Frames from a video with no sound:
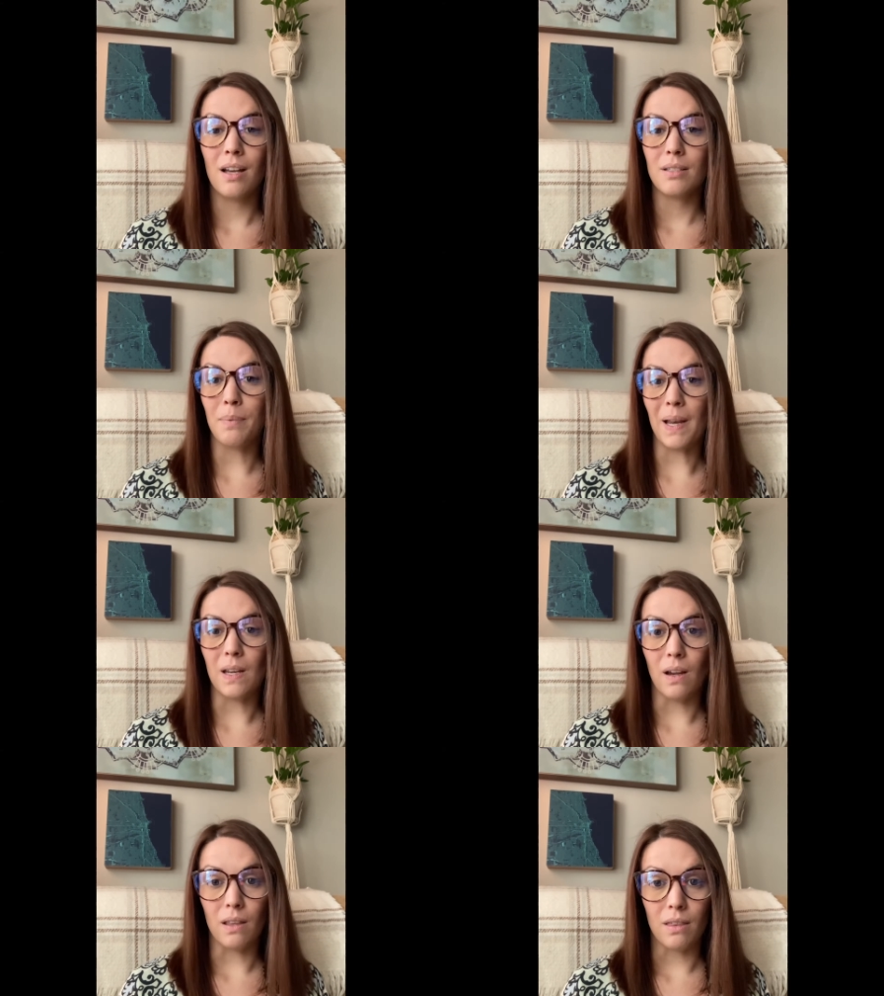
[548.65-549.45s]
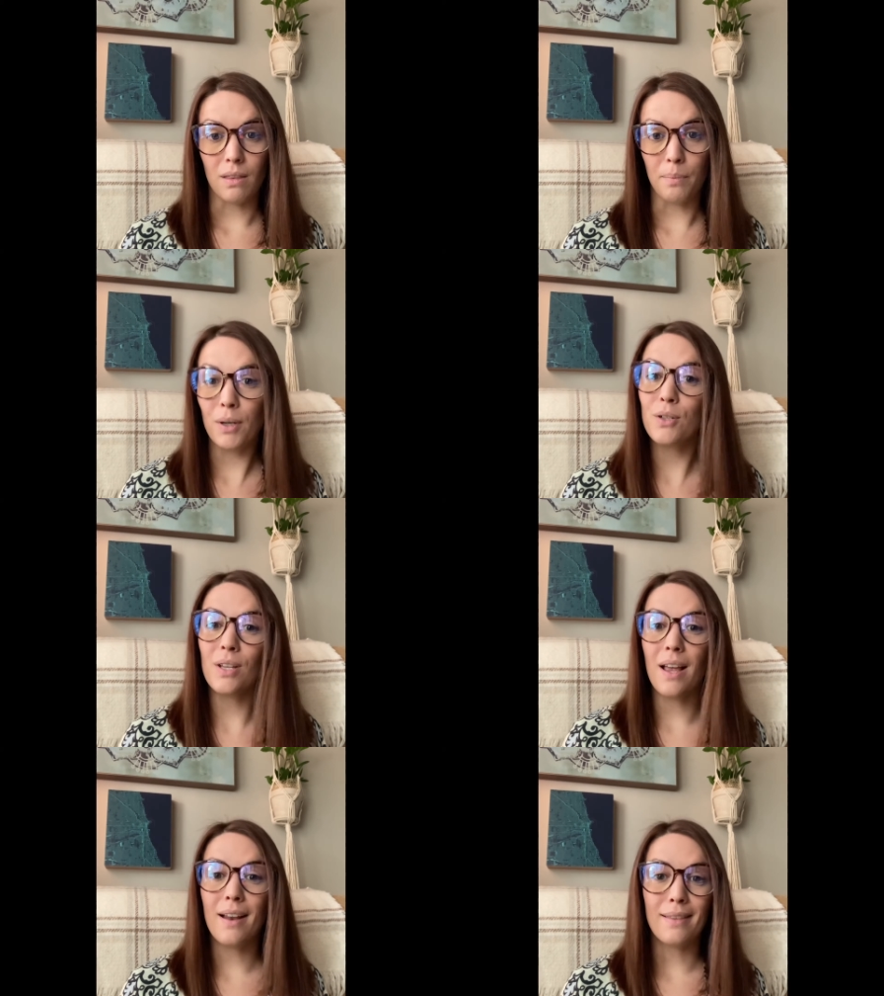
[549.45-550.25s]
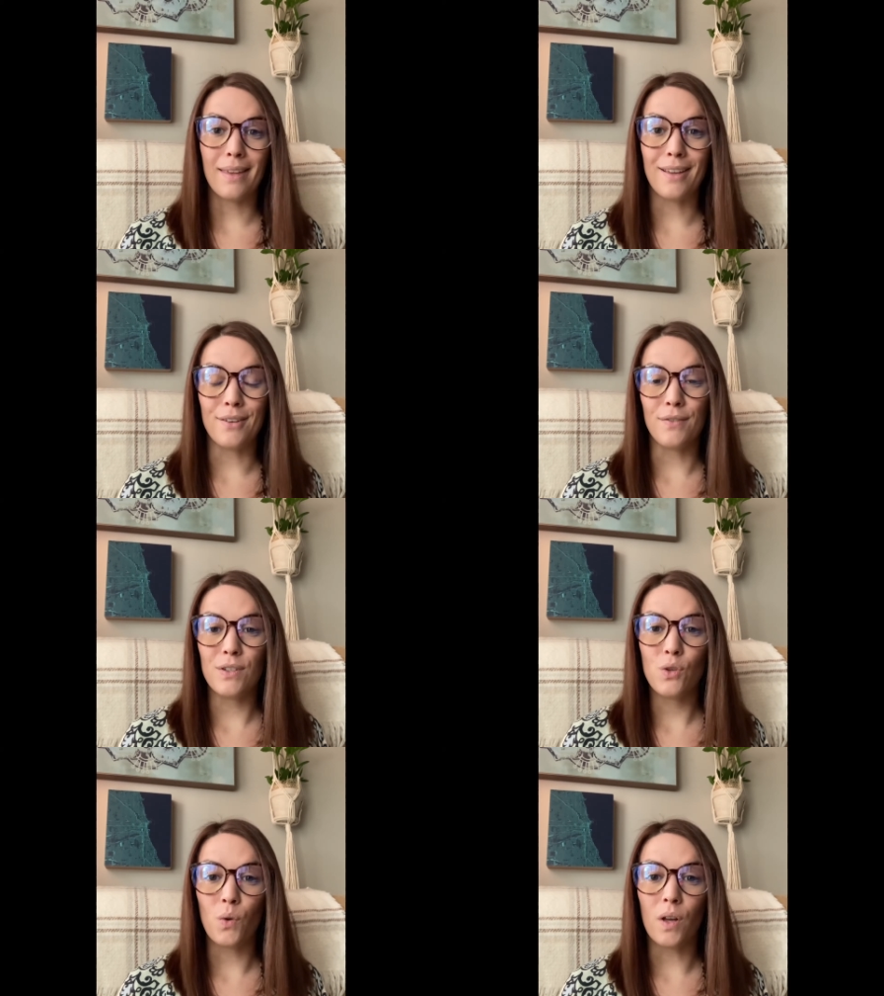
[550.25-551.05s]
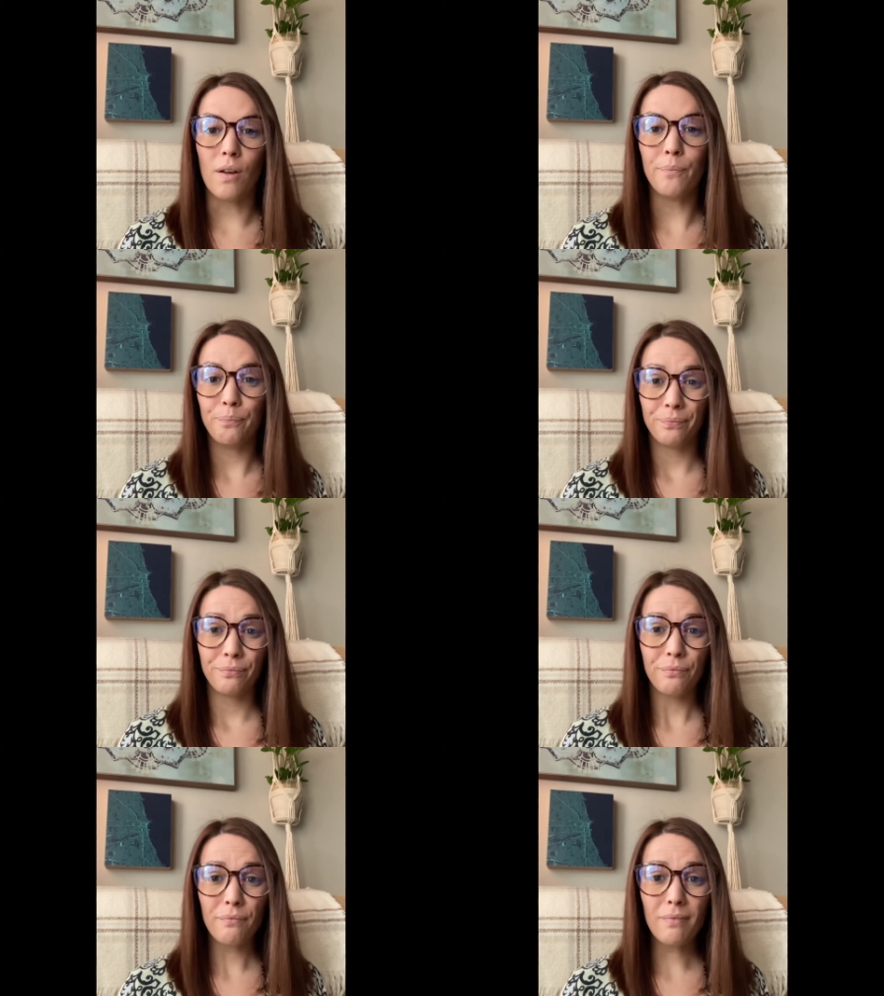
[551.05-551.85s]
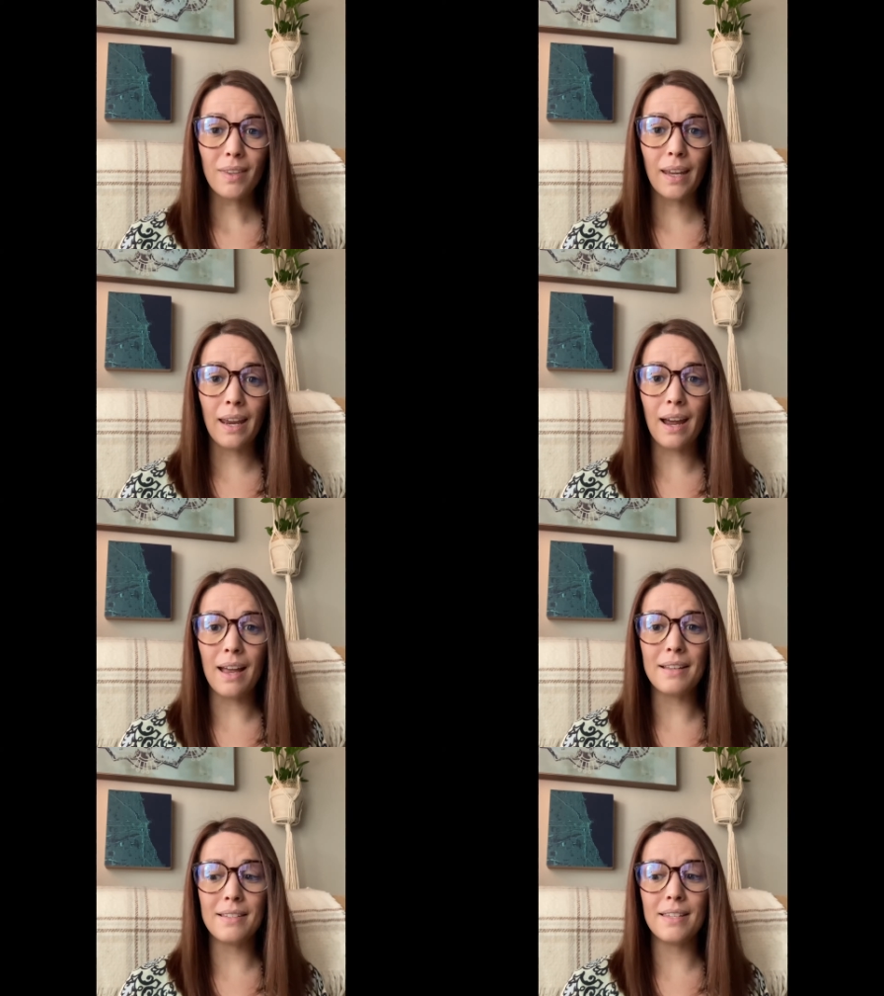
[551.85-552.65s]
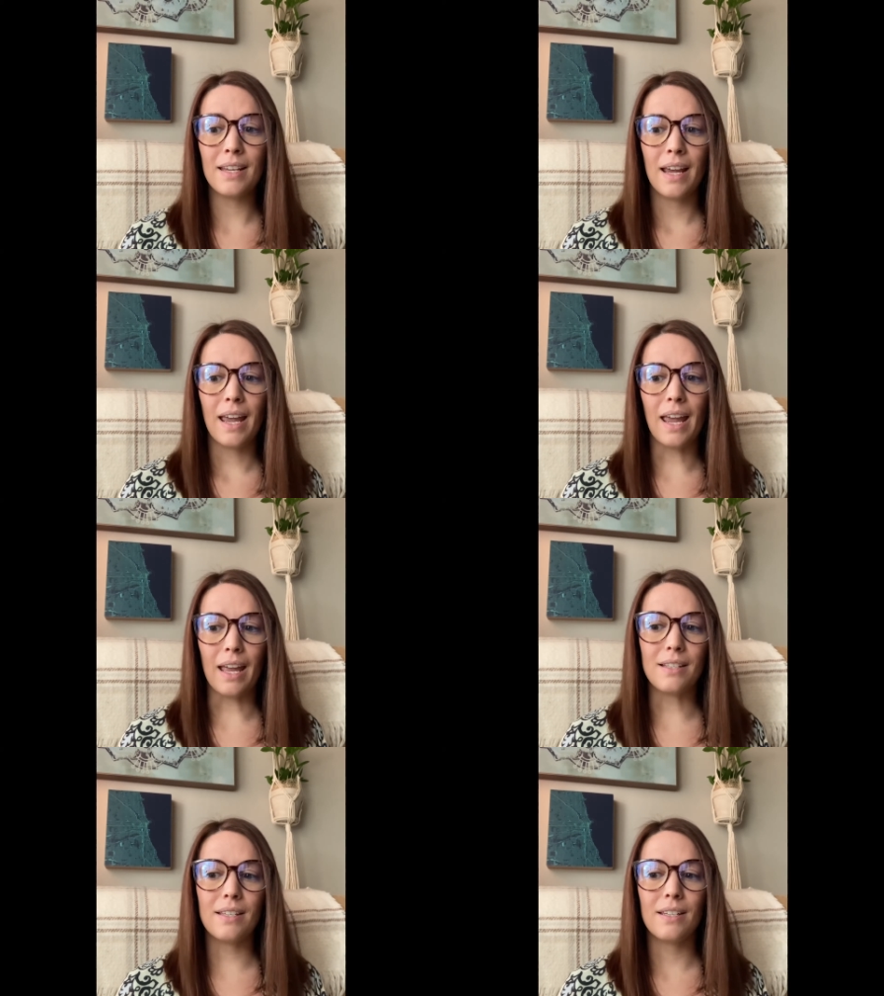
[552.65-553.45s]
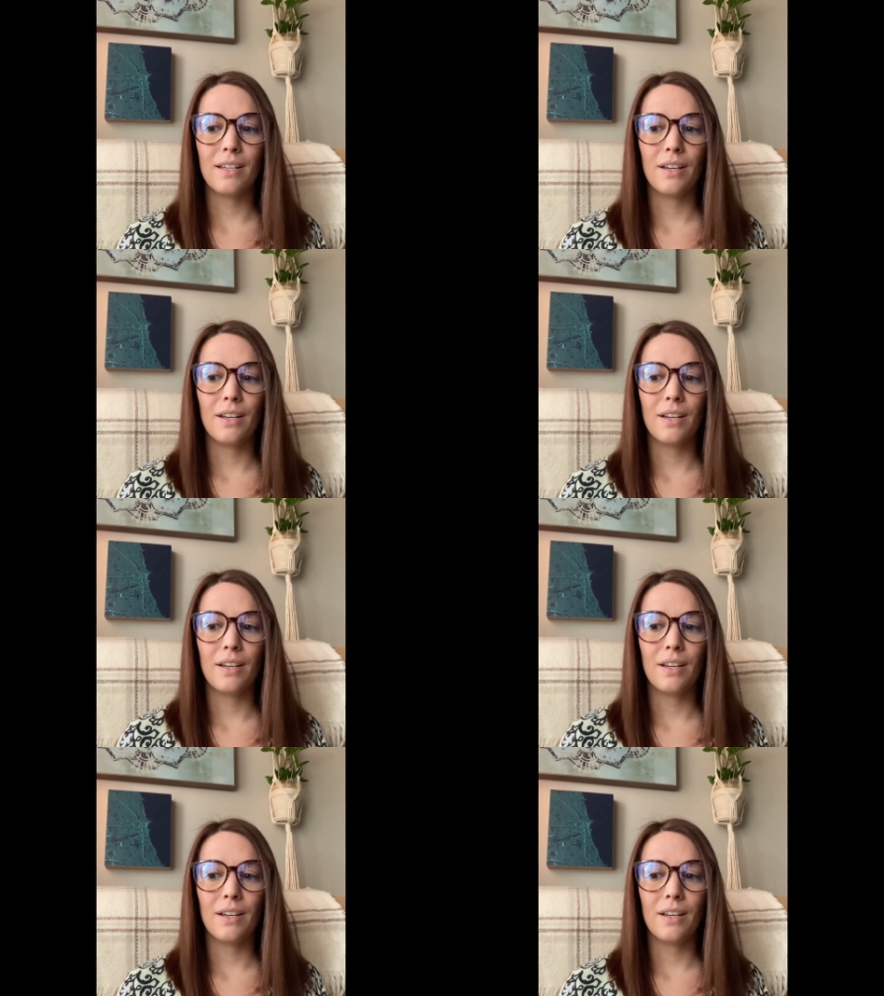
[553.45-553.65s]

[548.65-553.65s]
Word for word: depending on the person, the individual, and it